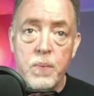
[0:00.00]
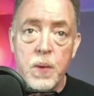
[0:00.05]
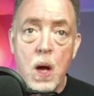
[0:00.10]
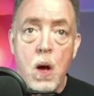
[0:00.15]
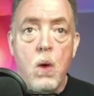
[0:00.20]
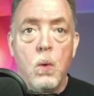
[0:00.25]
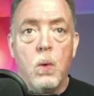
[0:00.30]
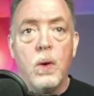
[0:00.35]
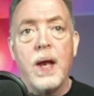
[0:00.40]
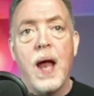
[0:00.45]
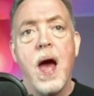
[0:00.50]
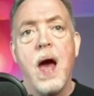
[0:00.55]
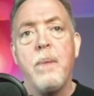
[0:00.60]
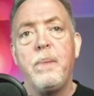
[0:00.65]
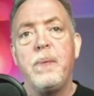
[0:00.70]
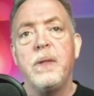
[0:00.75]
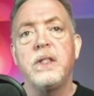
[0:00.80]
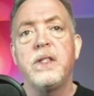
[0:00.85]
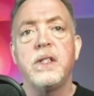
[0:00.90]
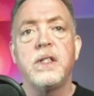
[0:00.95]
What
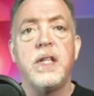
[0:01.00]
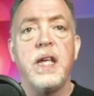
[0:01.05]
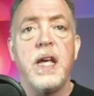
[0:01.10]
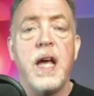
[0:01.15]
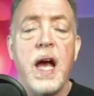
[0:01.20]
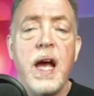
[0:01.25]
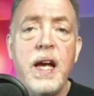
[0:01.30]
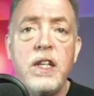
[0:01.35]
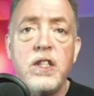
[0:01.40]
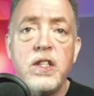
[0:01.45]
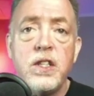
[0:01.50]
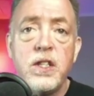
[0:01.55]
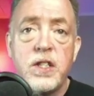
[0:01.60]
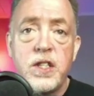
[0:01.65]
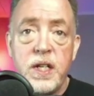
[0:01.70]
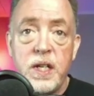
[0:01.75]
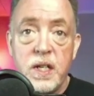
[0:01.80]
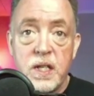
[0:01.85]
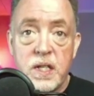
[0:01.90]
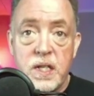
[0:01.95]
happens is the
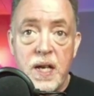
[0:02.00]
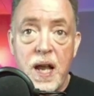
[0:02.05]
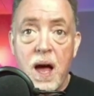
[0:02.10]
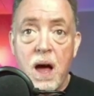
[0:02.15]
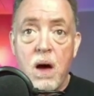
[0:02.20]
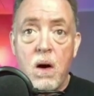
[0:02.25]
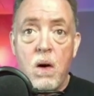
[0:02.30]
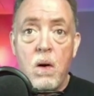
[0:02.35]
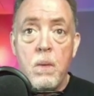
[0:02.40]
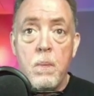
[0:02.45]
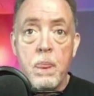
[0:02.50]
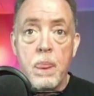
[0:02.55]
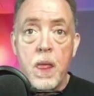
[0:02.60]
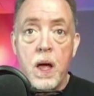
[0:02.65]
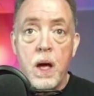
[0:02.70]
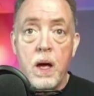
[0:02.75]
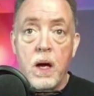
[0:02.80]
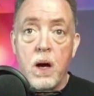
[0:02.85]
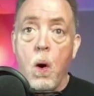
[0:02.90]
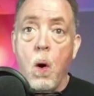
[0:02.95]
agency is now
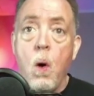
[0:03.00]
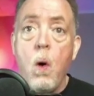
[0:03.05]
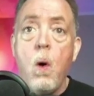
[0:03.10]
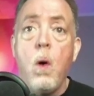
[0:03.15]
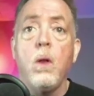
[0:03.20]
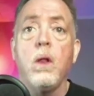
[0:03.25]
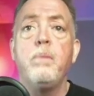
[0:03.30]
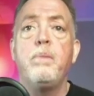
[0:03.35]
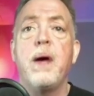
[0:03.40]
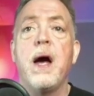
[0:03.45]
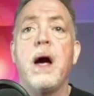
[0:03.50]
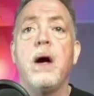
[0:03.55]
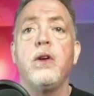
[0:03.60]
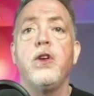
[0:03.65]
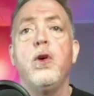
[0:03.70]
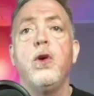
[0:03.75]
all about you